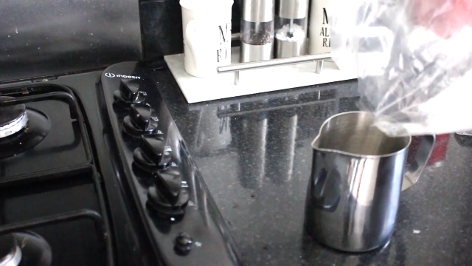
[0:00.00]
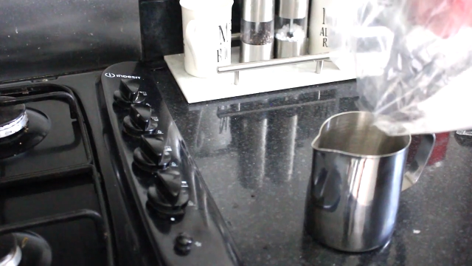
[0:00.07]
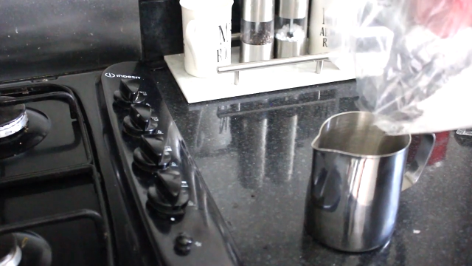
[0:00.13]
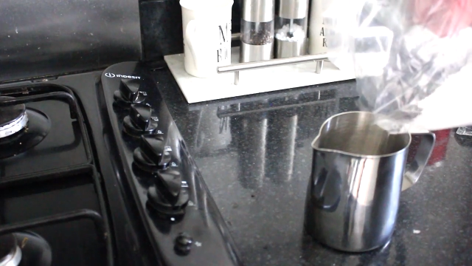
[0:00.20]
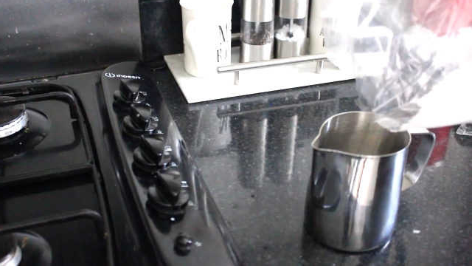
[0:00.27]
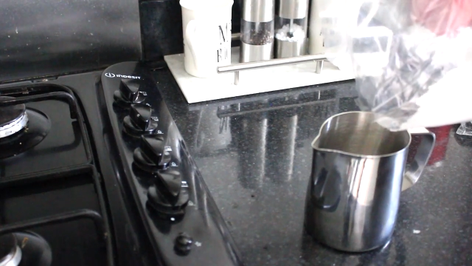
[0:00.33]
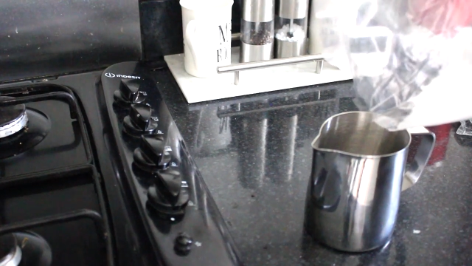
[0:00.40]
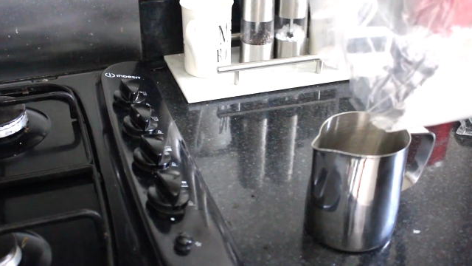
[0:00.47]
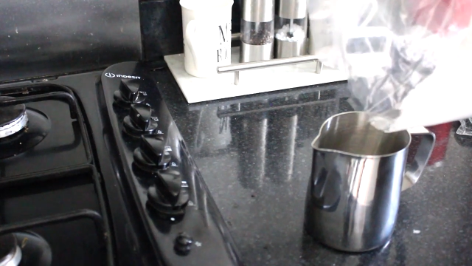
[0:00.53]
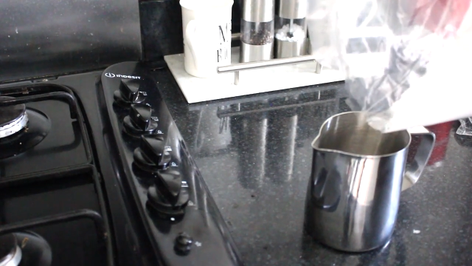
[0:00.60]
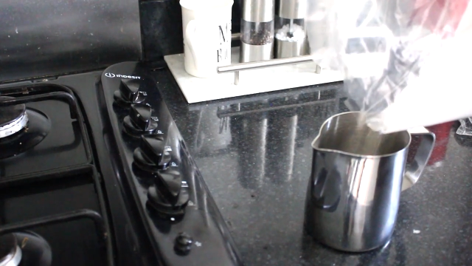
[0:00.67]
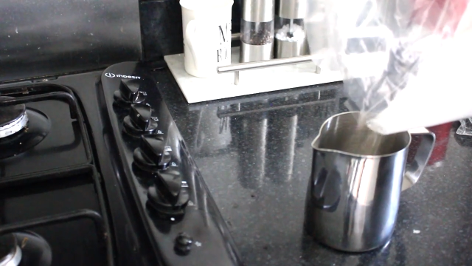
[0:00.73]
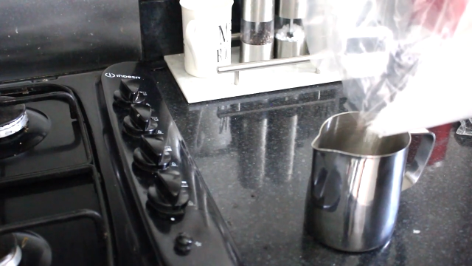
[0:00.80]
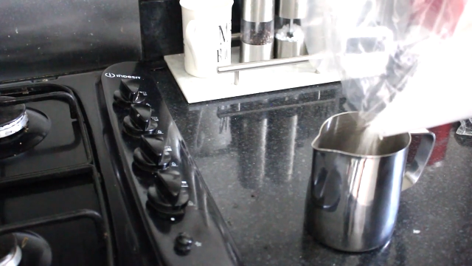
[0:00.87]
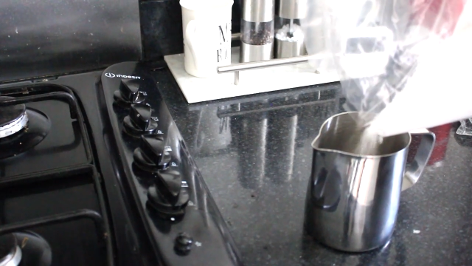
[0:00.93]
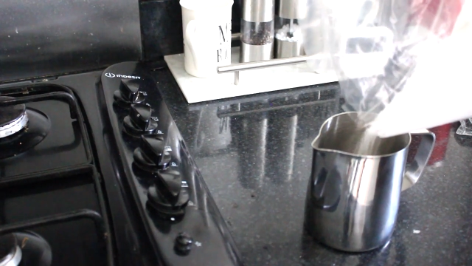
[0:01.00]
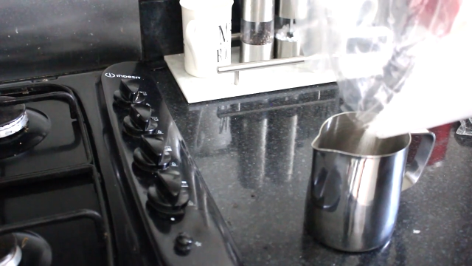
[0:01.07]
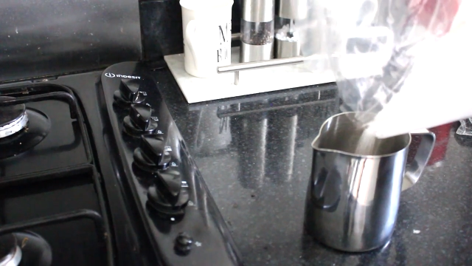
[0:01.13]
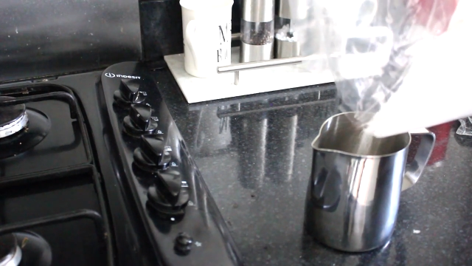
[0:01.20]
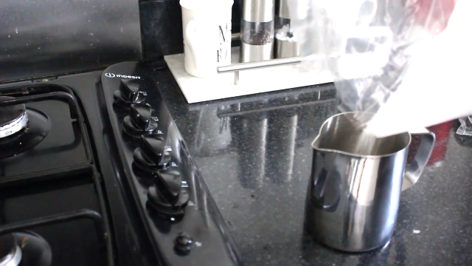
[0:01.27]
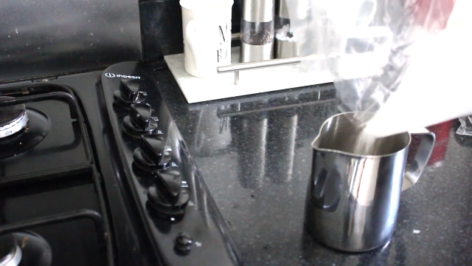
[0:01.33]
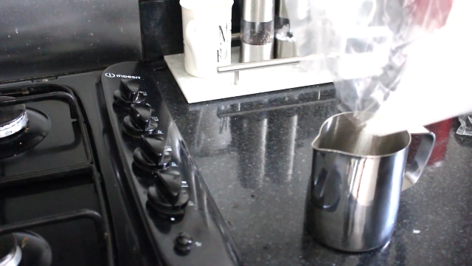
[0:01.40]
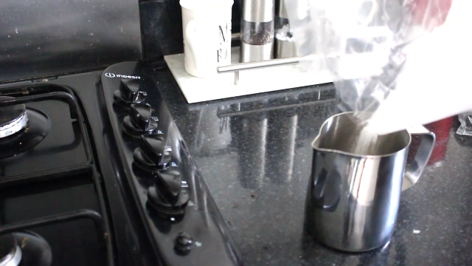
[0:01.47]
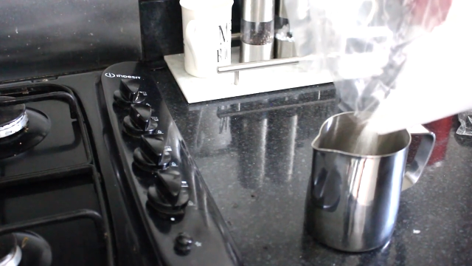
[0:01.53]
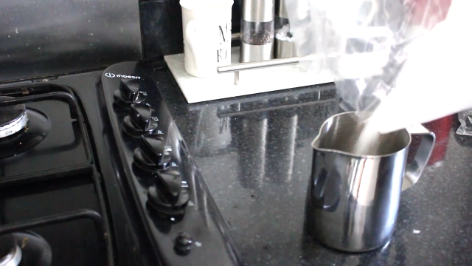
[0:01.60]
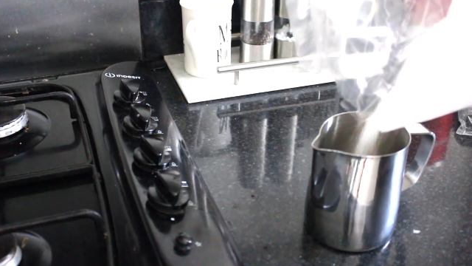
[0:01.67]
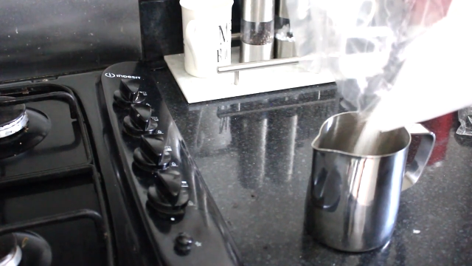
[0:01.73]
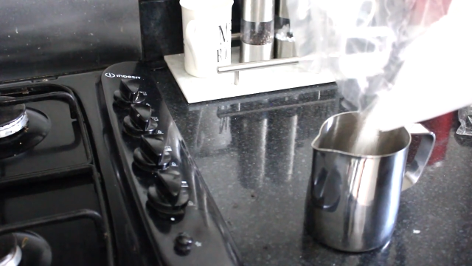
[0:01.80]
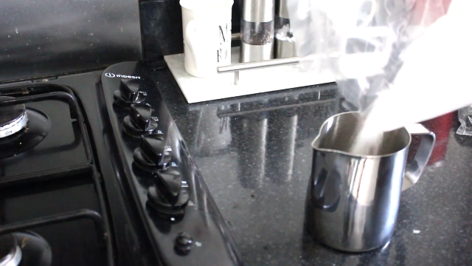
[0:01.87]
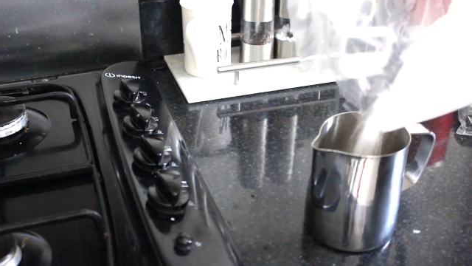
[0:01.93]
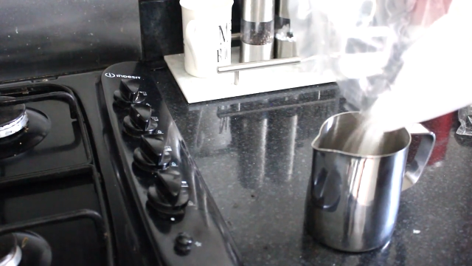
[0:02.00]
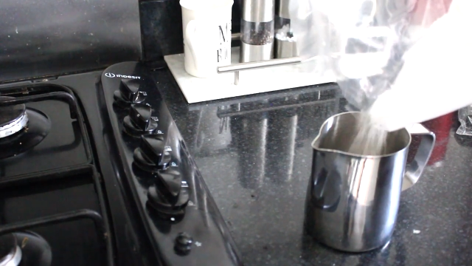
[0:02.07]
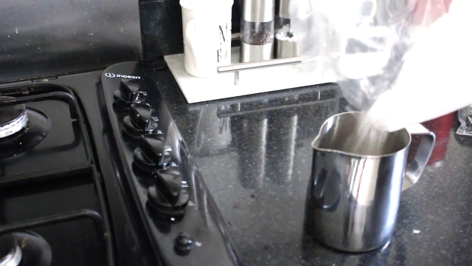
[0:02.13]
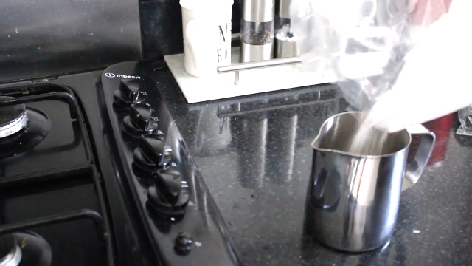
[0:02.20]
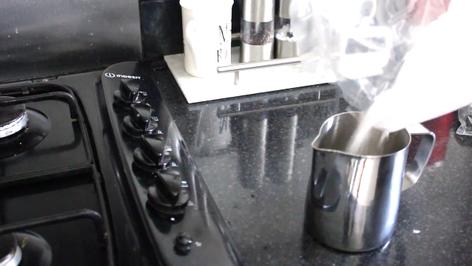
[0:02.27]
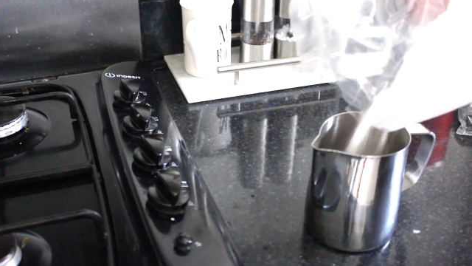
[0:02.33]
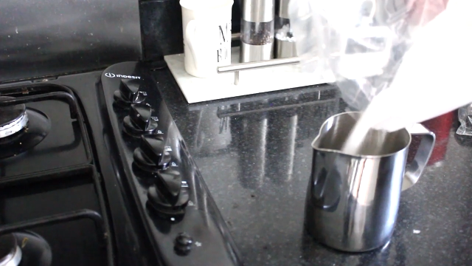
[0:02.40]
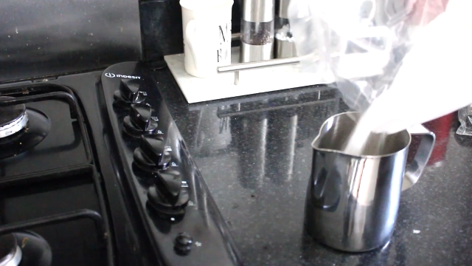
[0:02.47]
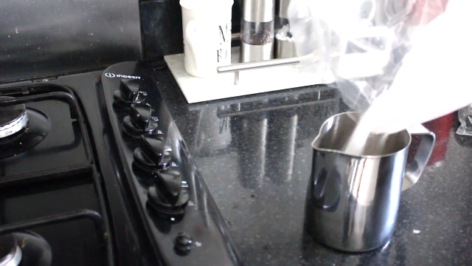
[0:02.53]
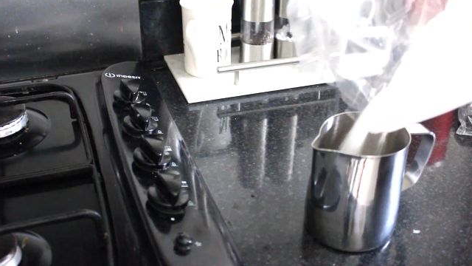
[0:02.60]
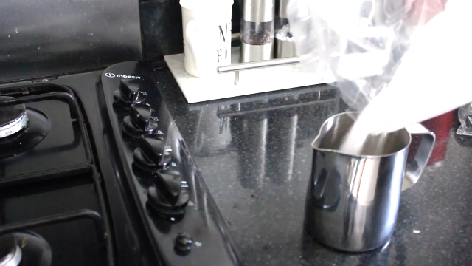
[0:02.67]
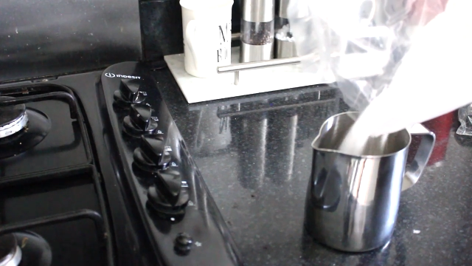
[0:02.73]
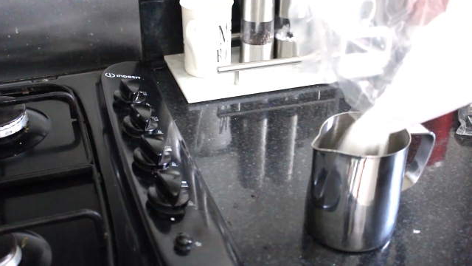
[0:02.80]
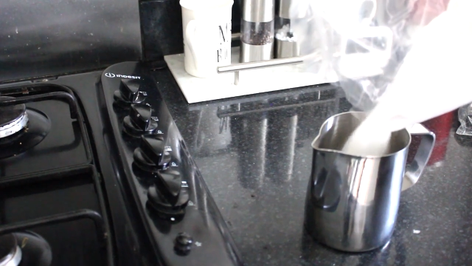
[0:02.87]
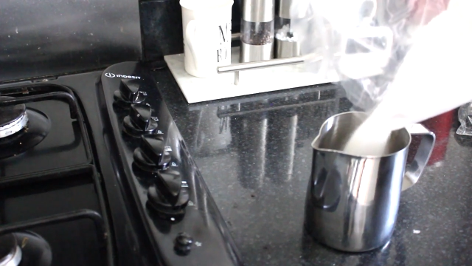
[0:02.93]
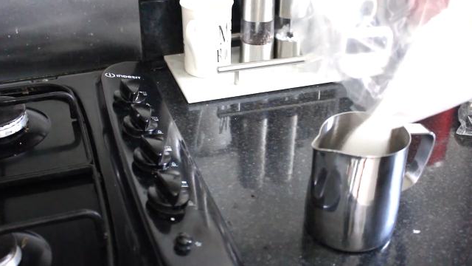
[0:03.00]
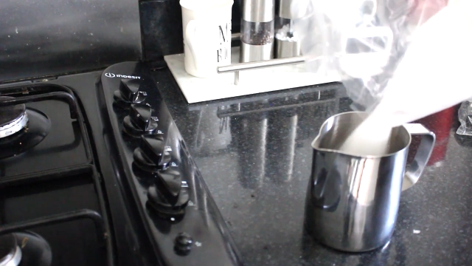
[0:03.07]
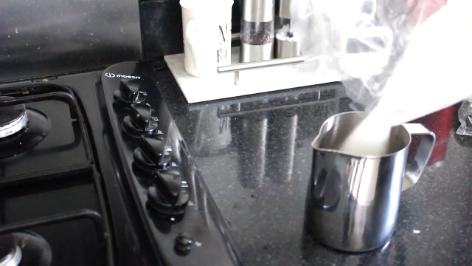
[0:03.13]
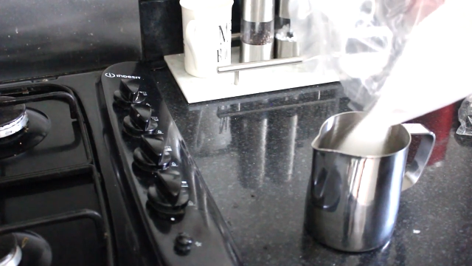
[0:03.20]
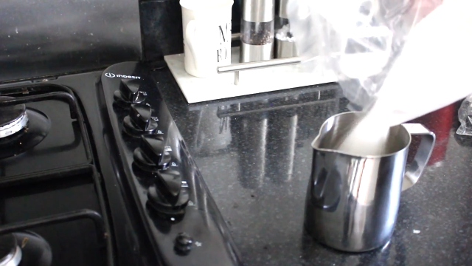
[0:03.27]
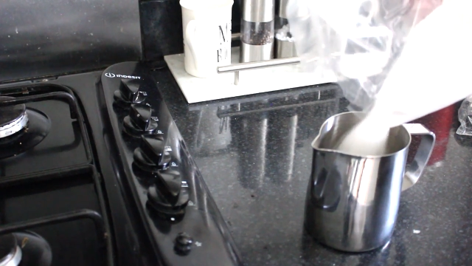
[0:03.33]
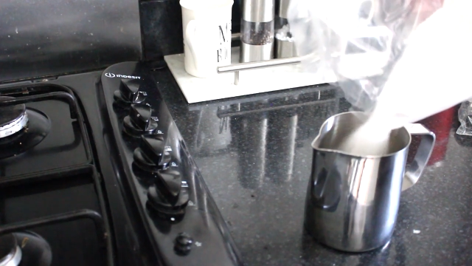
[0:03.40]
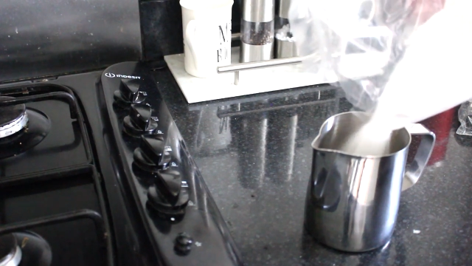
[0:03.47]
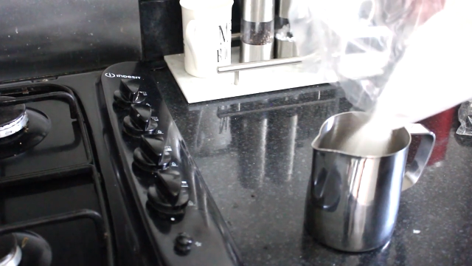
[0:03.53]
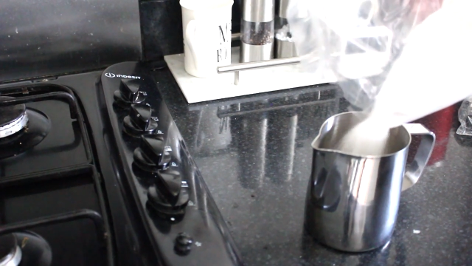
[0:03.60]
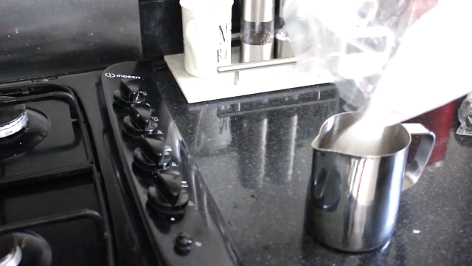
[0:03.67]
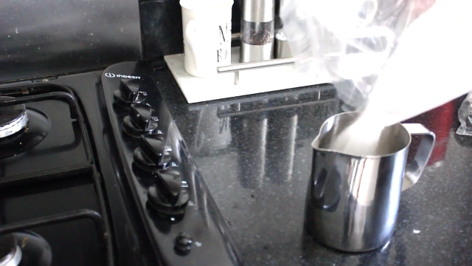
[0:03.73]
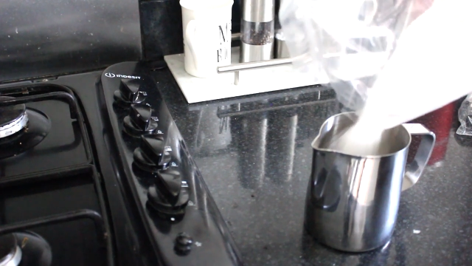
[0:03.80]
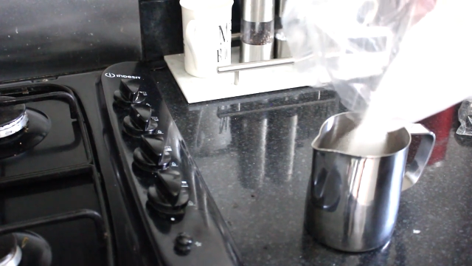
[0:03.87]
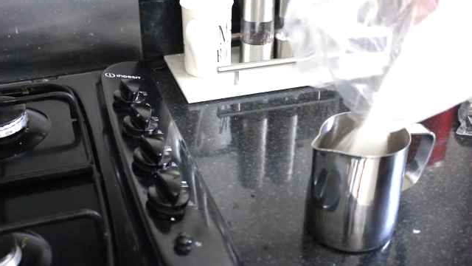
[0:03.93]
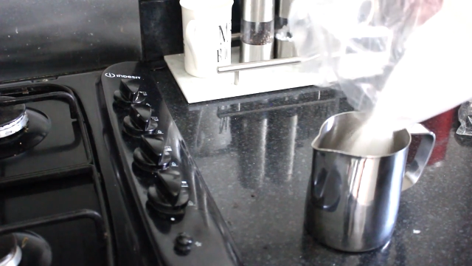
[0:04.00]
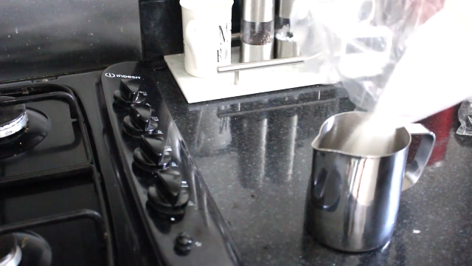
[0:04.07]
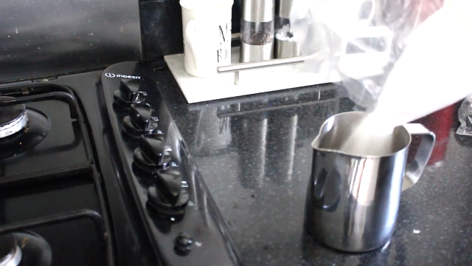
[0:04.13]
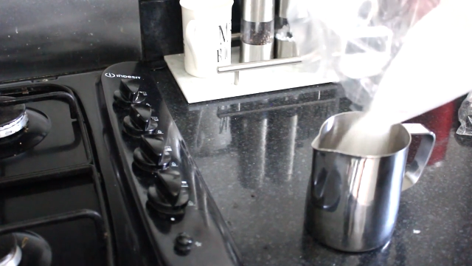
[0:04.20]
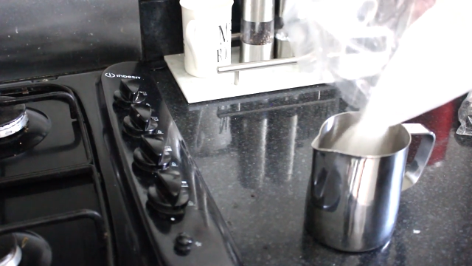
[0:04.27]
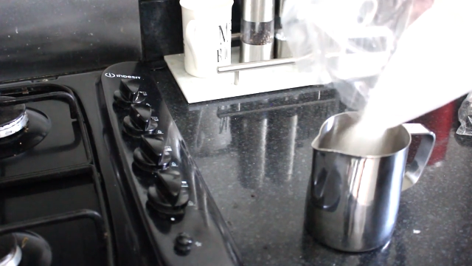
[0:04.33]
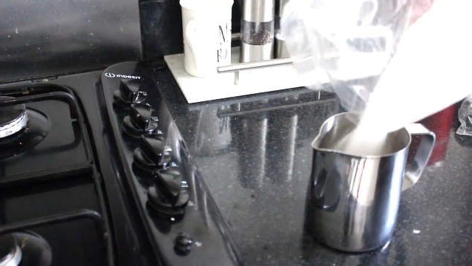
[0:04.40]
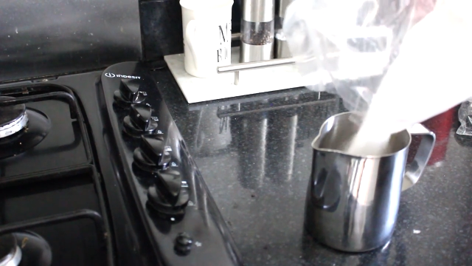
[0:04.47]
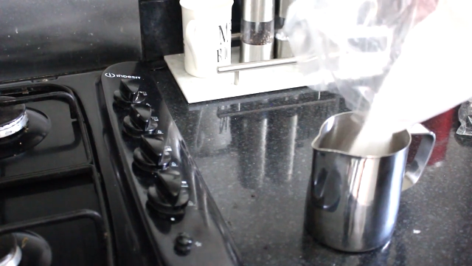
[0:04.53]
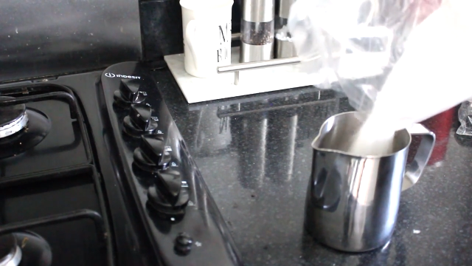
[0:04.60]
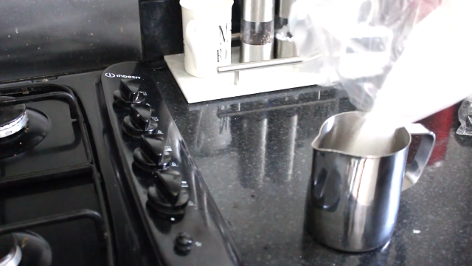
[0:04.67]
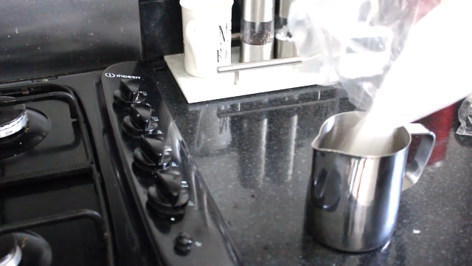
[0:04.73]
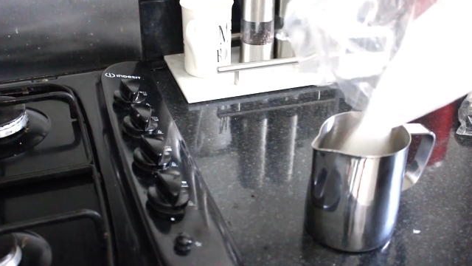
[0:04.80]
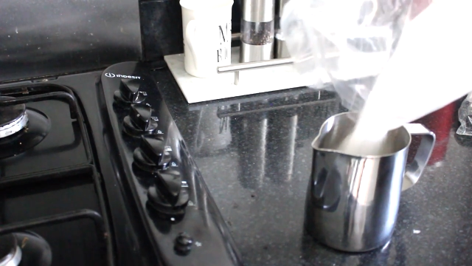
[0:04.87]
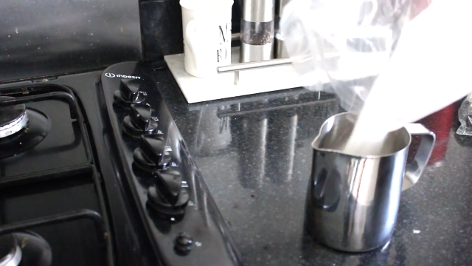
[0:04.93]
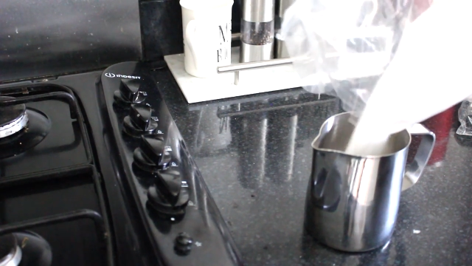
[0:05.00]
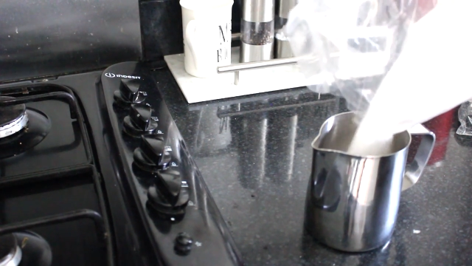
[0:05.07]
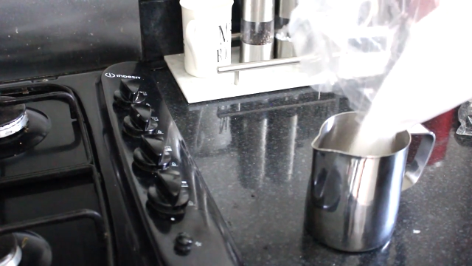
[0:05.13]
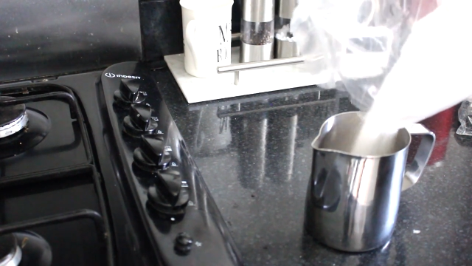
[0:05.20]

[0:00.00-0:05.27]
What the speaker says: No face is visible, so there are no lips to read.